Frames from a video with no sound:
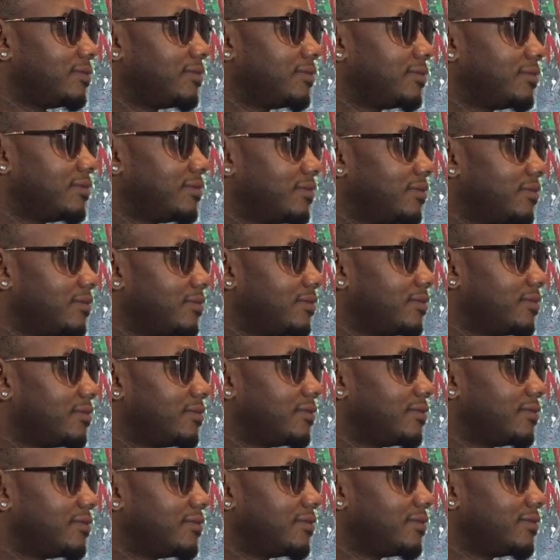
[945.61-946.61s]
It
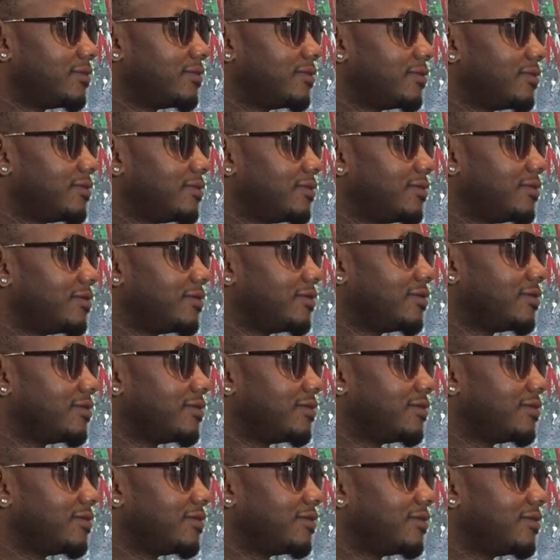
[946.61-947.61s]
can't be no greatest because
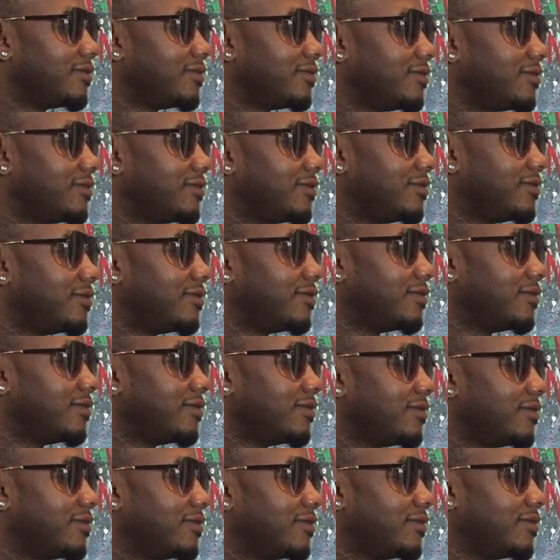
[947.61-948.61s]
everybody's nice at
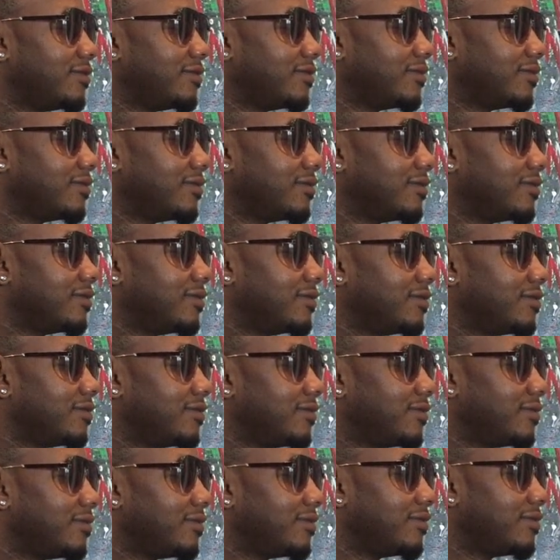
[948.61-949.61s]
something.
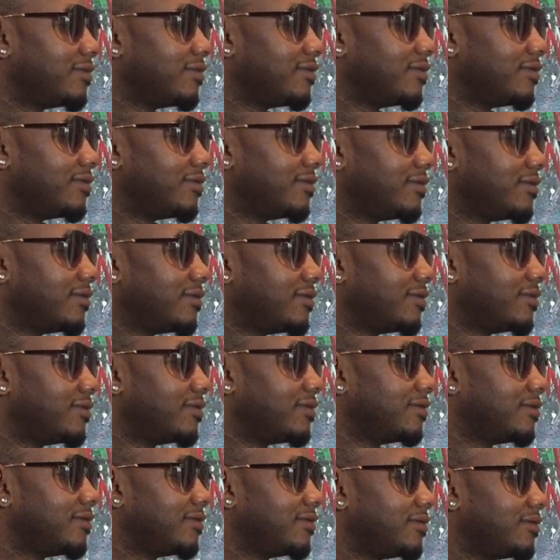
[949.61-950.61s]
But
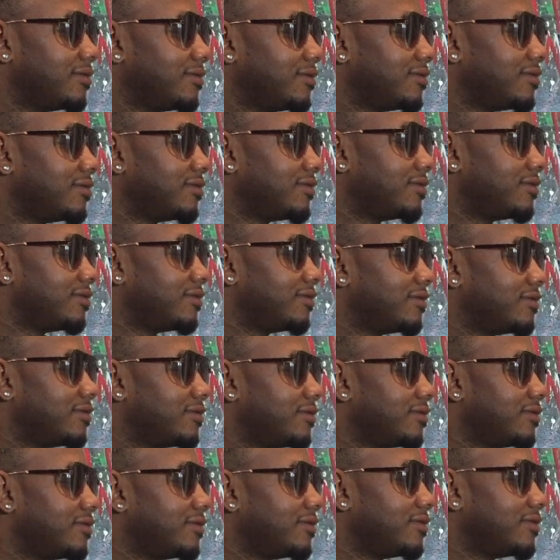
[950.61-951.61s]
it's
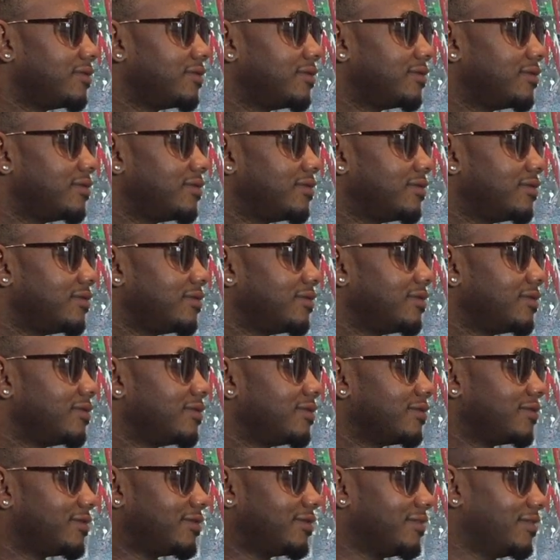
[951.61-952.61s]
different to him, you
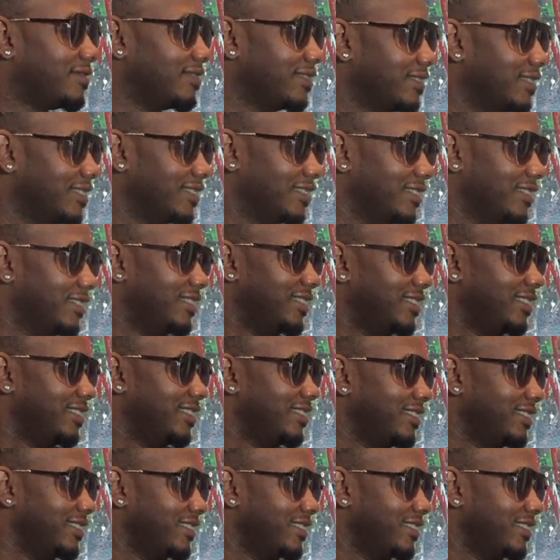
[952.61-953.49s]
know?